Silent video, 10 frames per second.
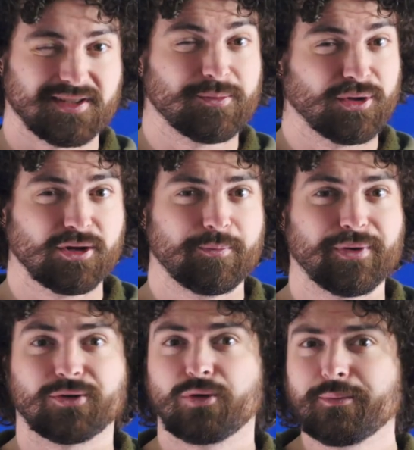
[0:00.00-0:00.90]
similar,
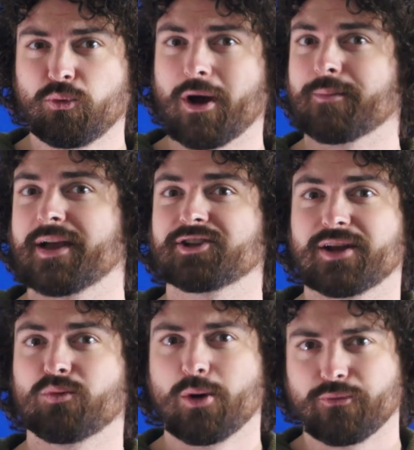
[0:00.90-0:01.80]
but crimped wire mesh
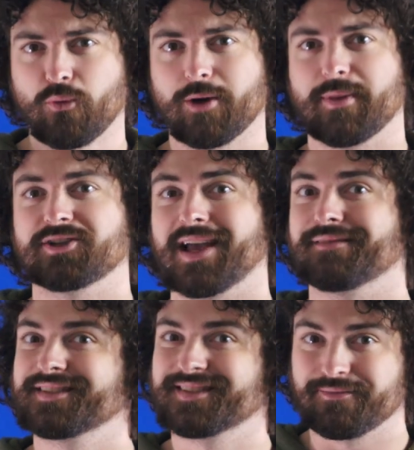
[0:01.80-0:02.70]
and woven wire mesh
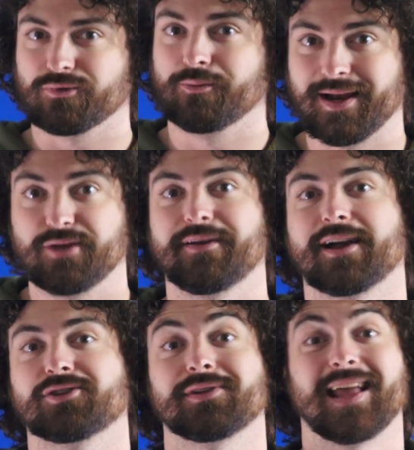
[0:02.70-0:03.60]
have several
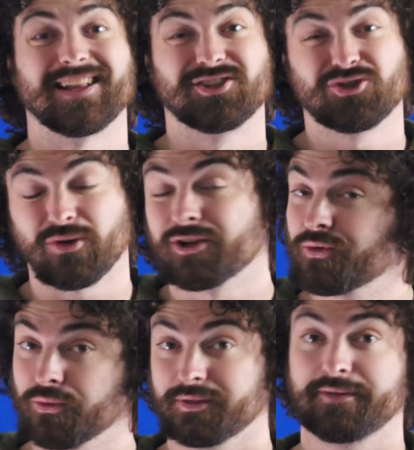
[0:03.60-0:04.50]
manufacturing and structural